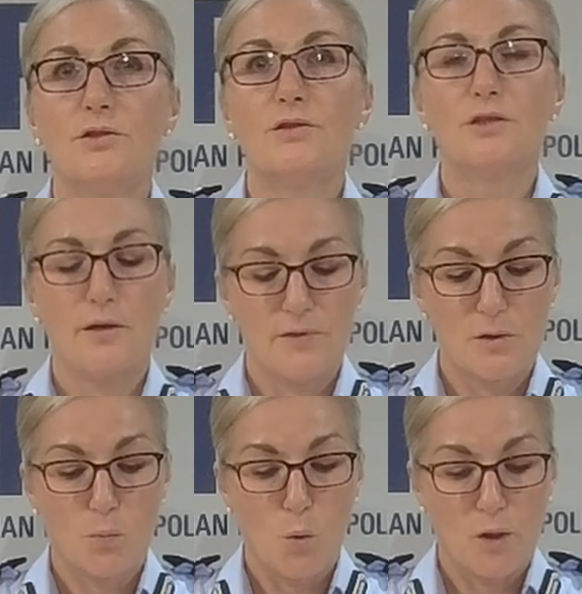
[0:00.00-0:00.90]
should serve as a
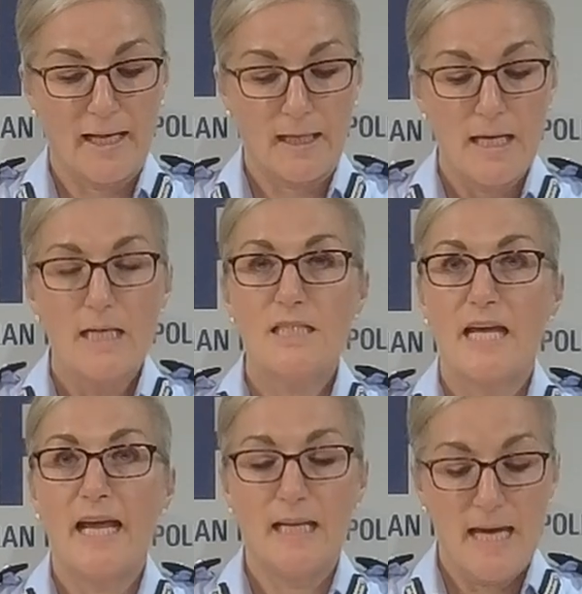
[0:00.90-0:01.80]
warning to
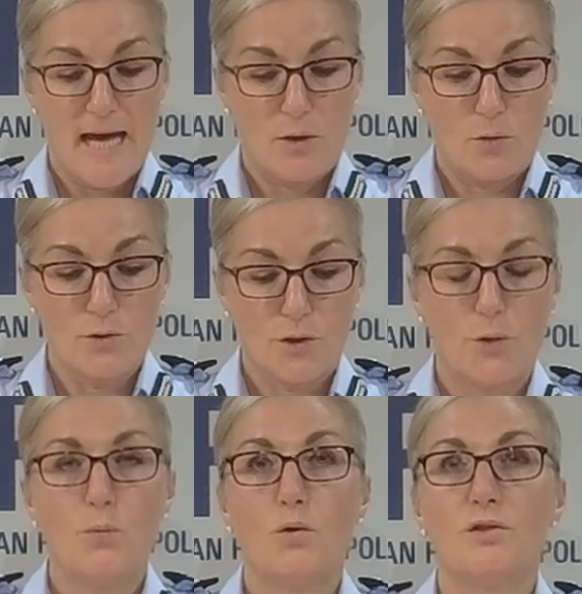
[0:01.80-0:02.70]
any adult
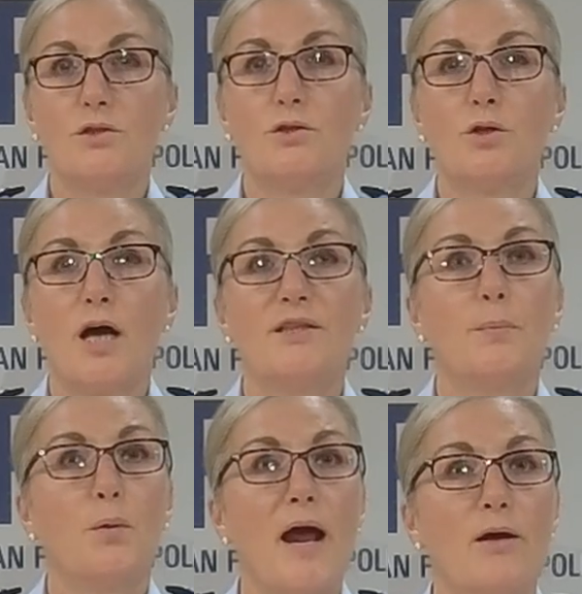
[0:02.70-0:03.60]
who wants to try to
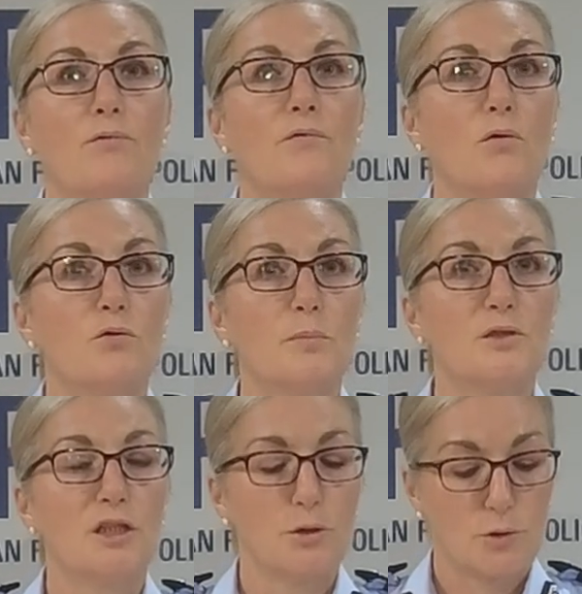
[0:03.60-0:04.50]
prey on vulnerable
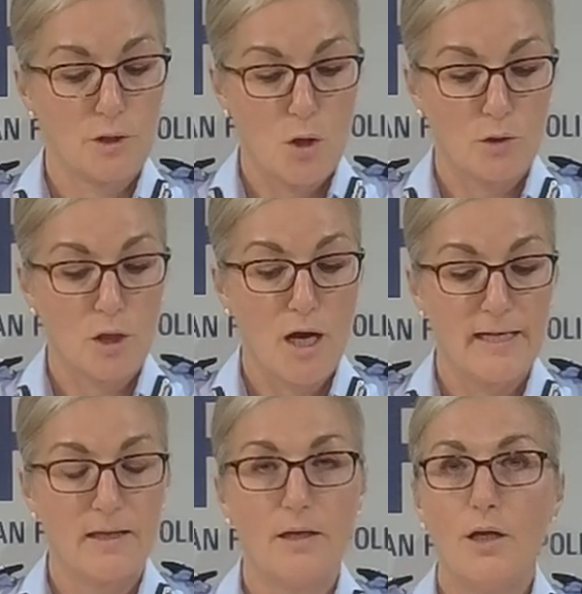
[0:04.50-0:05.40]
children
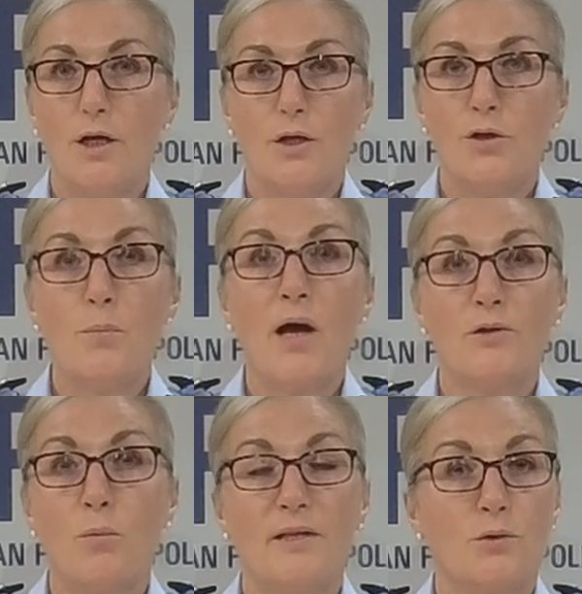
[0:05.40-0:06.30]
online. You might
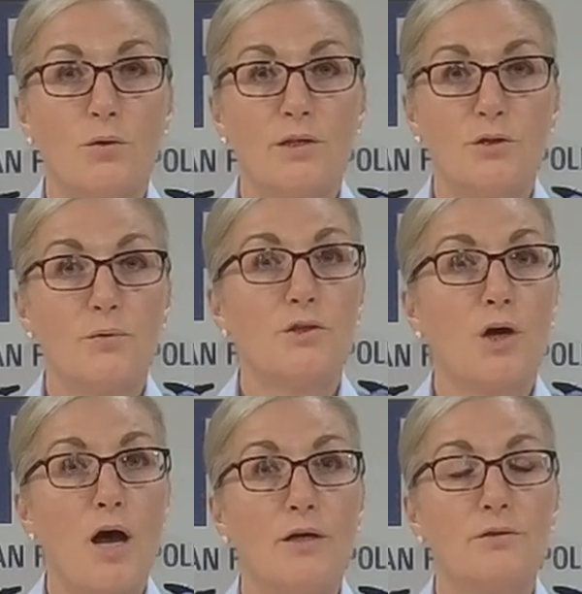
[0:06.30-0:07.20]
not be talking to a
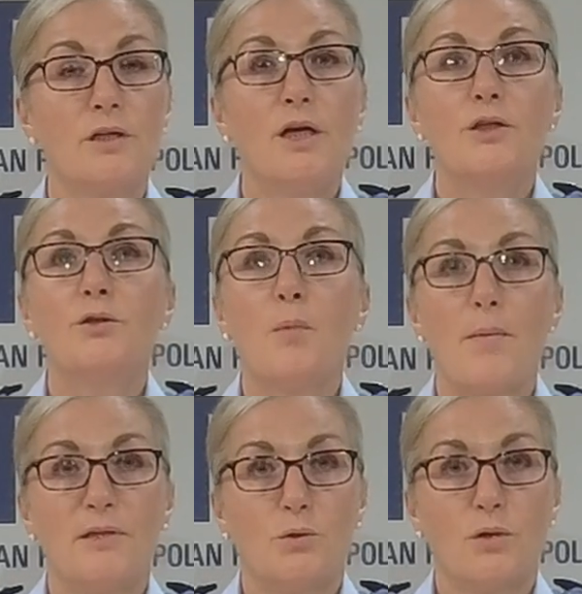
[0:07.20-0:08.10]
child, you might
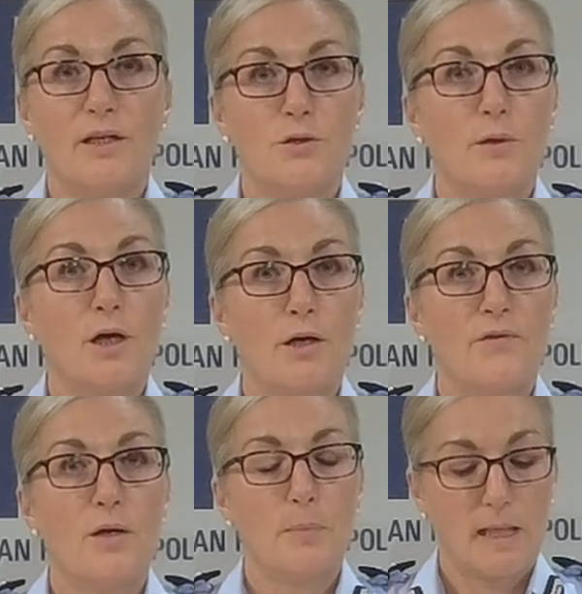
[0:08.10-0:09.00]
be talking to a
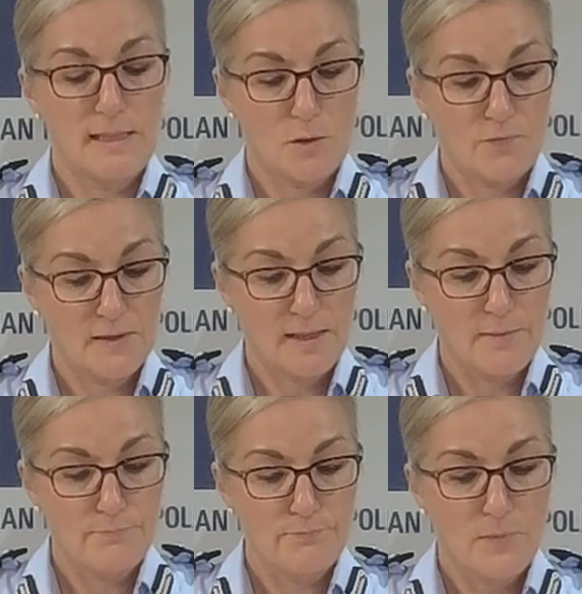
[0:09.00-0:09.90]
covert police
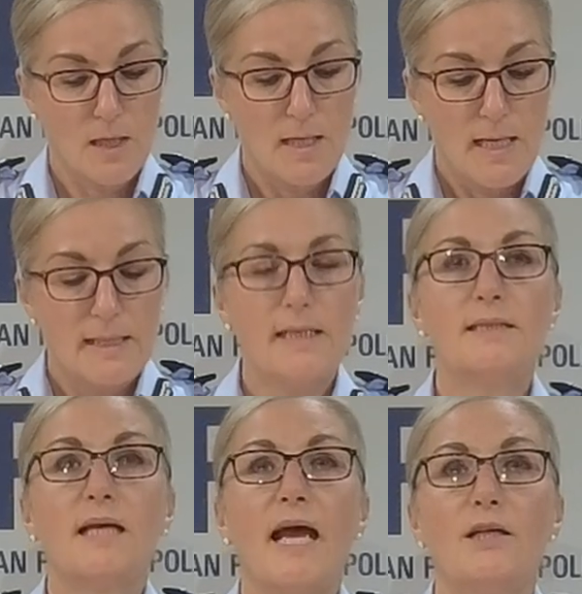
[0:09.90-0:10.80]
officer.
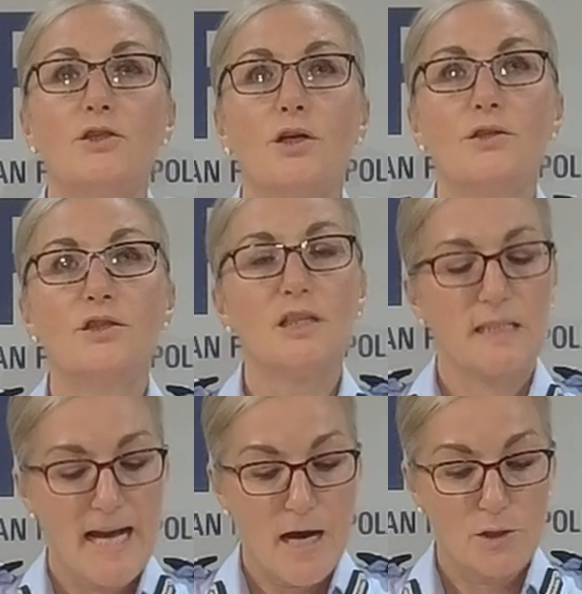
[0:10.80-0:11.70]
This case shows just
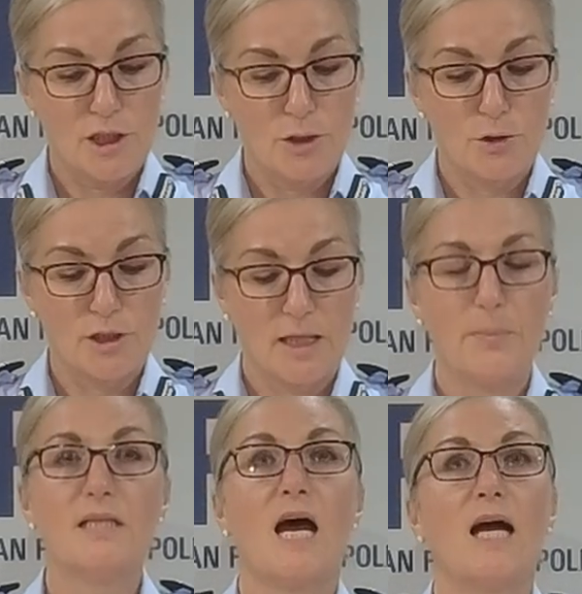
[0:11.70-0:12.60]
how children can
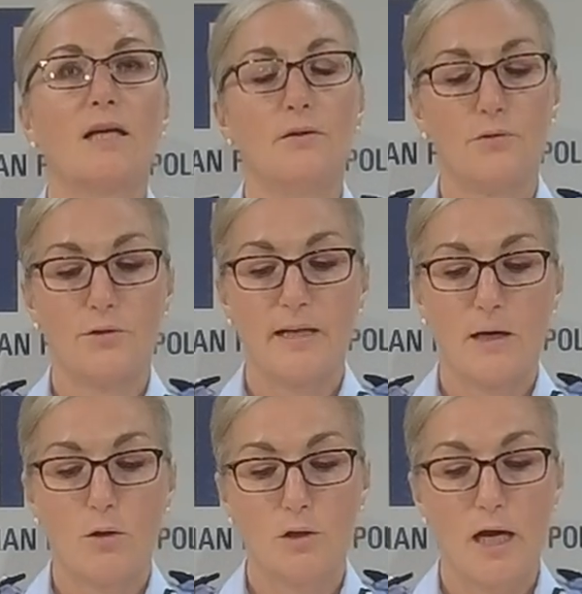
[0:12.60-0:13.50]
be targeted through their
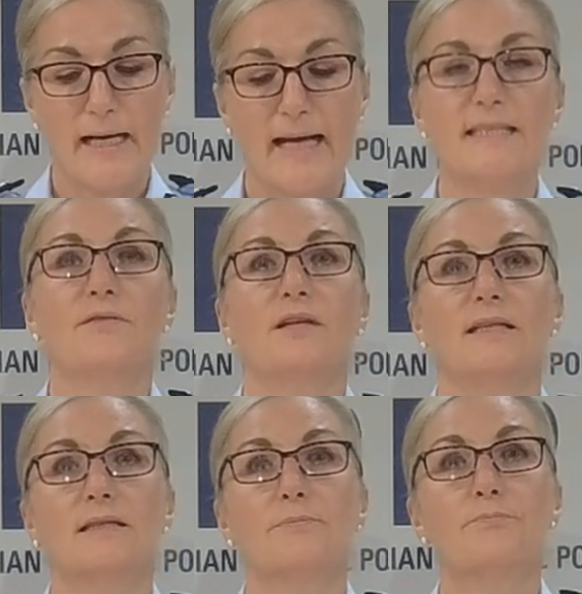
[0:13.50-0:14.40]
online
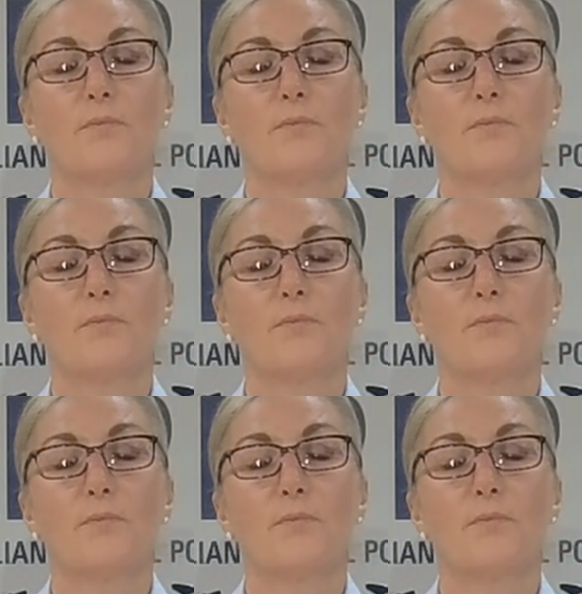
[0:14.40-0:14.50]
activities.